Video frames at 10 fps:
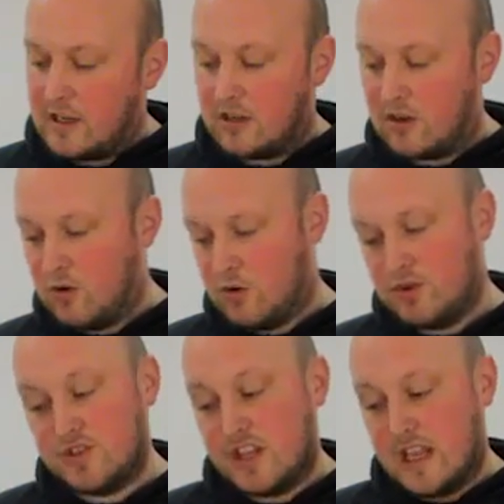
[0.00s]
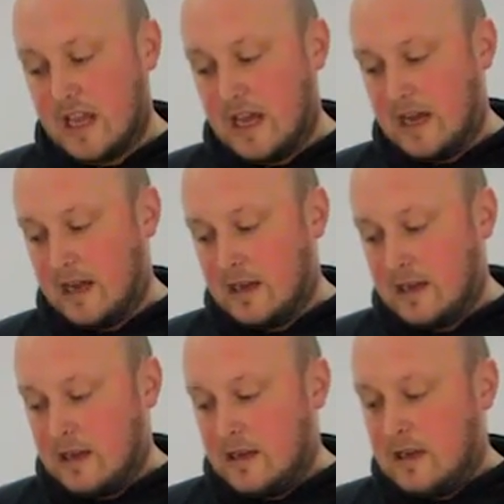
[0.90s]
can cause the
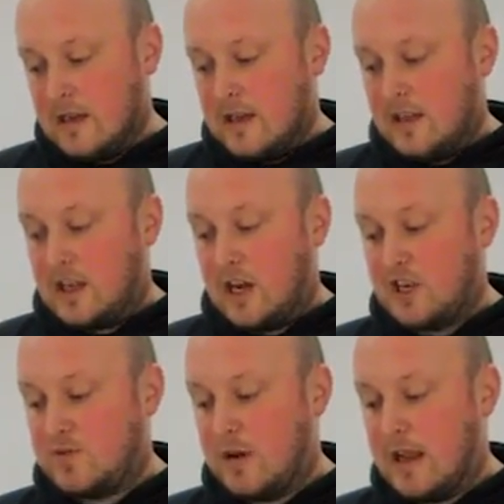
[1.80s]
clutch